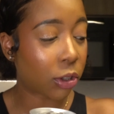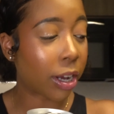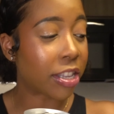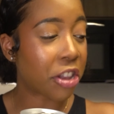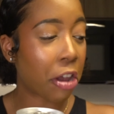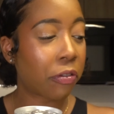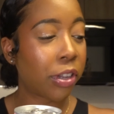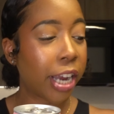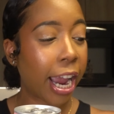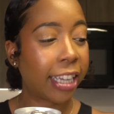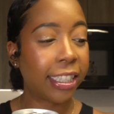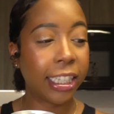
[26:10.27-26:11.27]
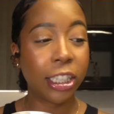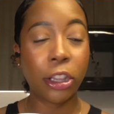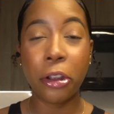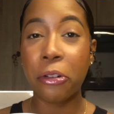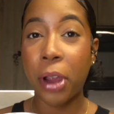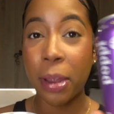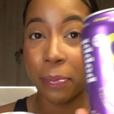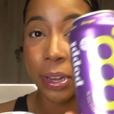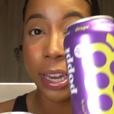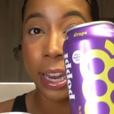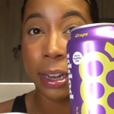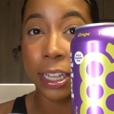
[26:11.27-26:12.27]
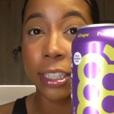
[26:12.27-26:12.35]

So I definitely had to get the grape again,